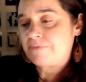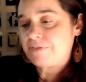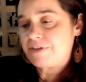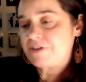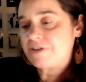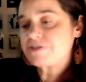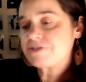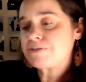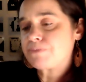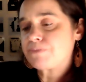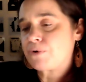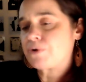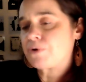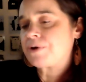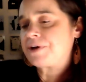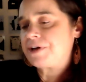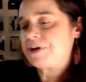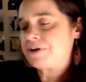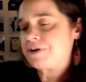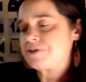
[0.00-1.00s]
There's a moral
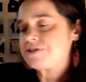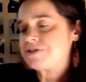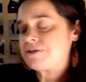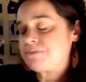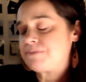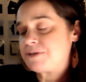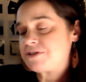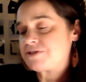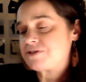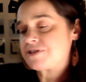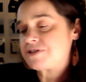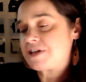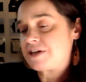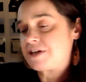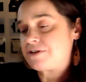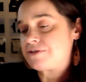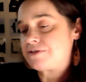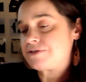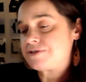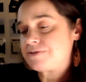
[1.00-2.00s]
here, said Mitchell
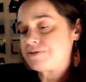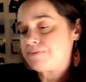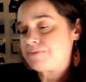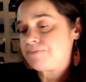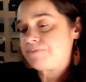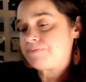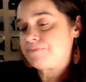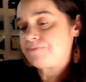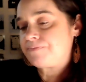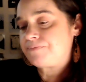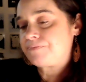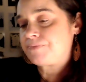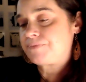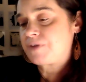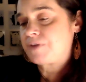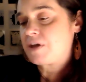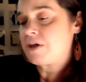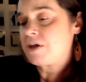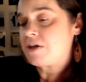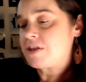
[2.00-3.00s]
Sanders.
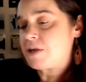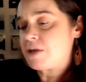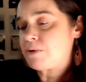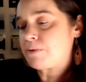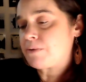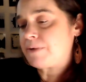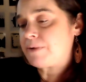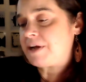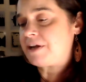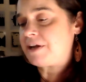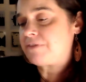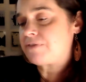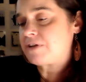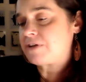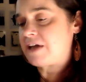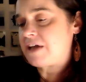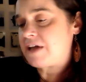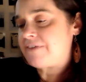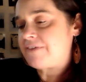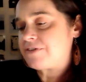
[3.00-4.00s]
They were waiting for
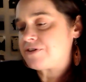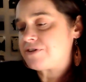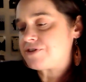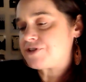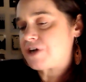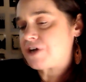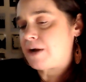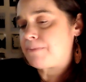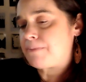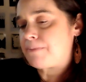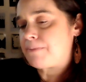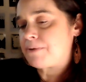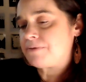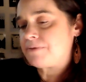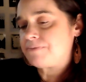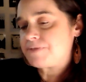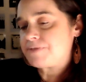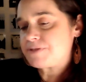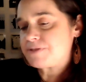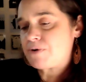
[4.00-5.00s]
Lavender's chopper,
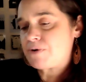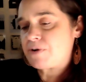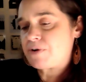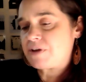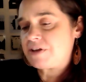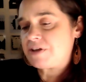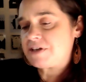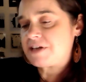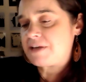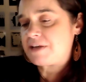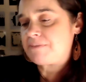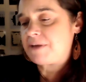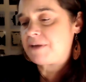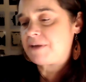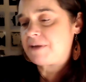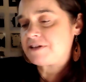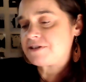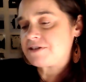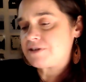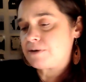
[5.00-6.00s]
smoking the dead
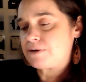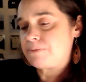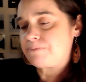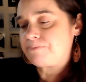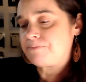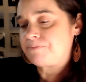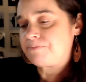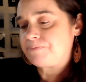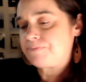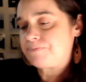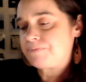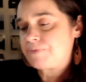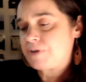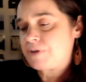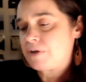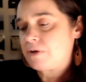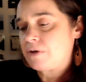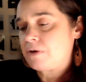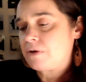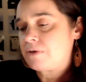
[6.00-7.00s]
man's dope.
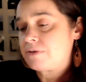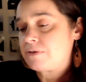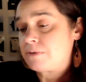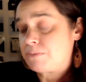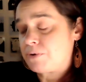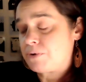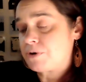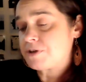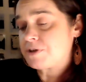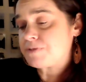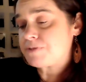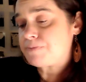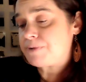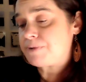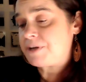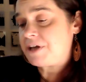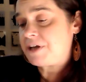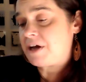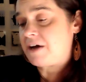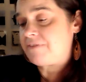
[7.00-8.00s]
The moral's
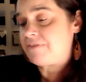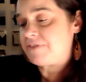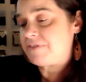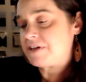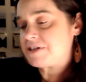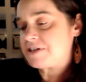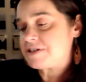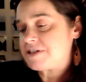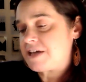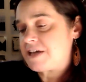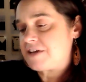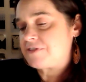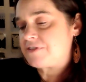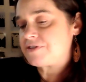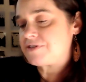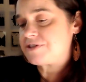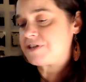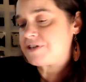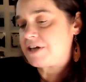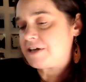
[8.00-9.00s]
pretty obvious,
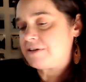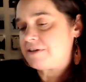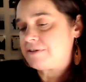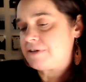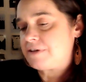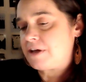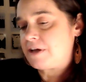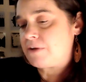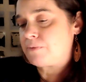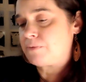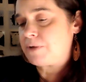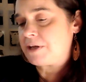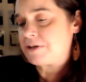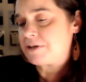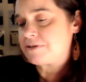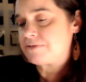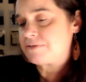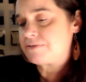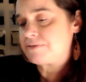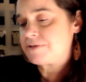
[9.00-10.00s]
Sanders said and
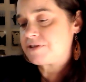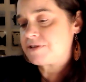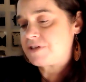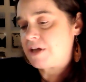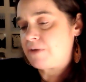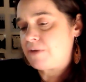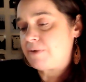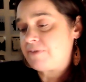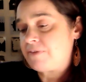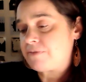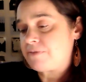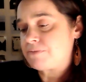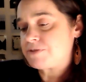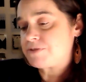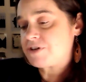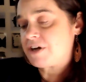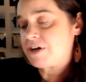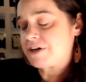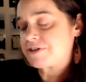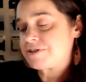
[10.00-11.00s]
winked. Stay away from
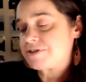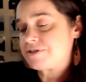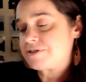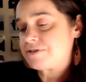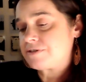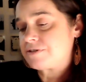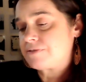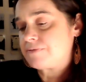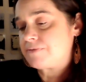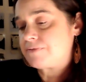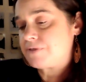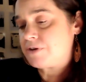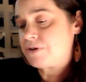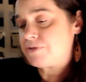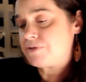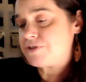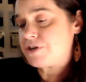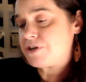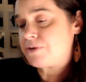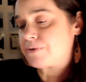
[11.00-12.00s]
drugs. No
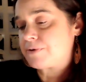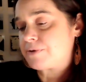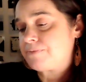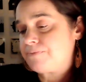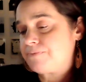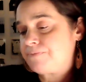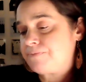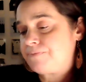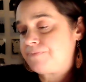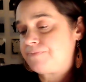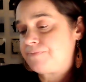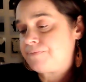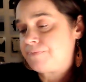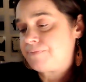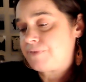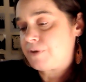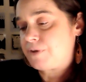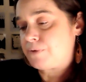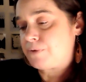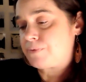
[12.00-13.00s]
joke.
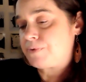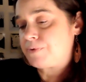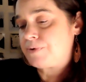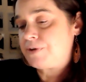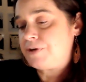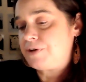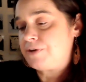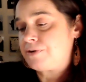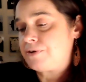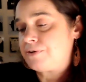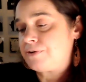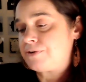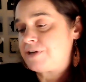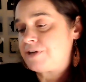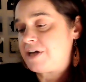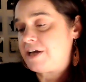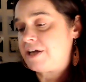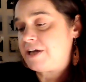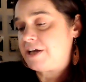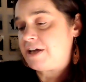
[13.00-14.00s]
They'll ruin your
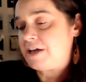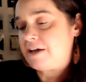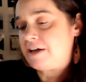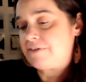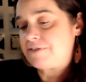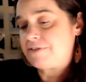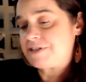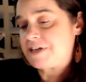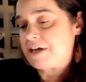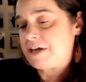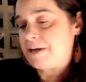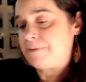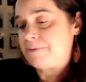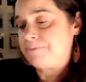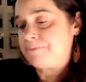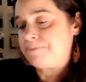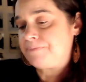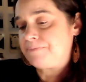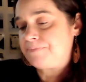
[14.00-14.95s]
day every time.